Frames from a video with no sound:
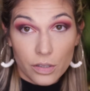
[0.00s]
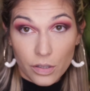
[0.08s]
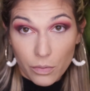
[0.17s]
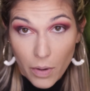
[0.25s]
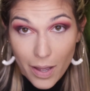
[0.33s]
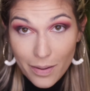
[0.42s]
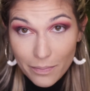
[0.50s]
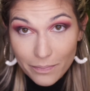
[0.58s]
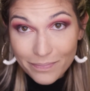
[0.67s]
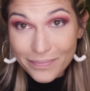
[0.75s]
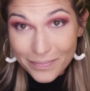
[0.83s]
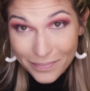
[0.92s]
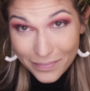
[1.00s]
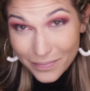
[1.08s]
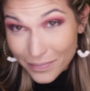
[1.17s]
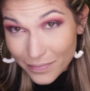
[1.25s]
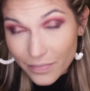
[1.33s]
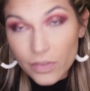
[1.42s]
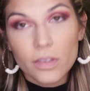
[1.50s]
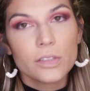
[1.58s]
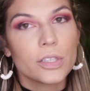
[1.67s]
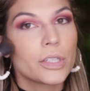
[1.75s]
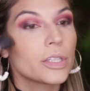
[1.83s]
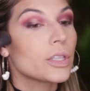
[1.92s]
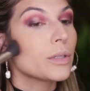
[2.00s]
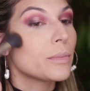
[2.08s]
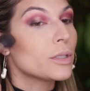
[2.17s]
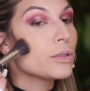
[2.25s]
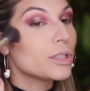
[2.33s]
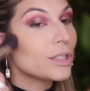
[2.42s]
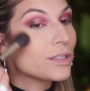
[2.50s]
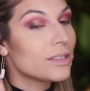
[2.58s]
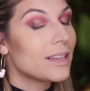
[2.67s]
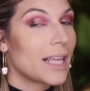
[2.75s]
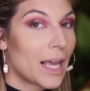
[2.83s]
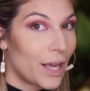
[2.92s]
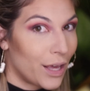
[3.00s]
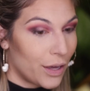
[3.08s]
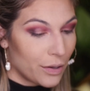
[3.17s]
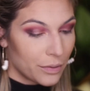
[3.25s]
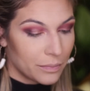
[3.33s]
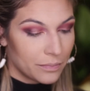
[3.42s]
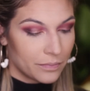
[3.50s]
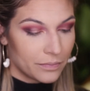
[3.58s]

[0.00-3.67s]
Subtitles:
The what? The circular motions. Thank you.